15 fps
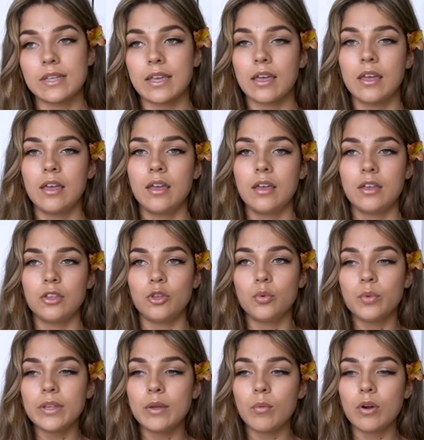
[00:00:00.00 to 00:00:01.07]
Like, you
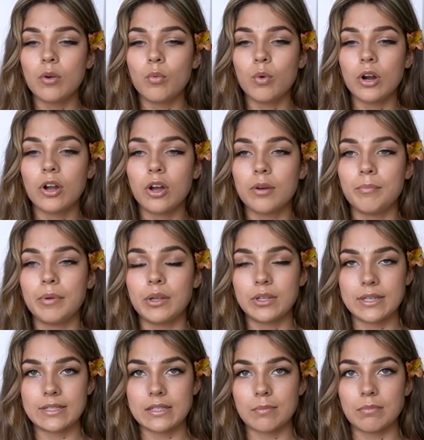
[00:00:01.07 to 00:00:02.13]
really want to work on
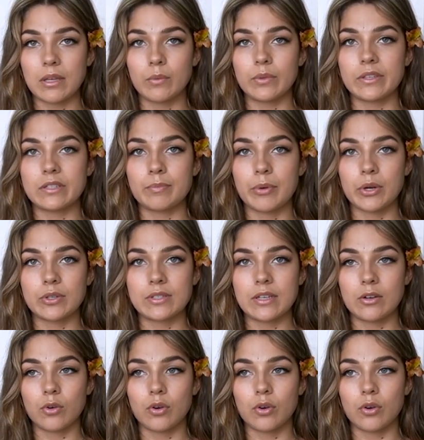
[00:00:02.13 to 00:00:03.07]
building something with this person,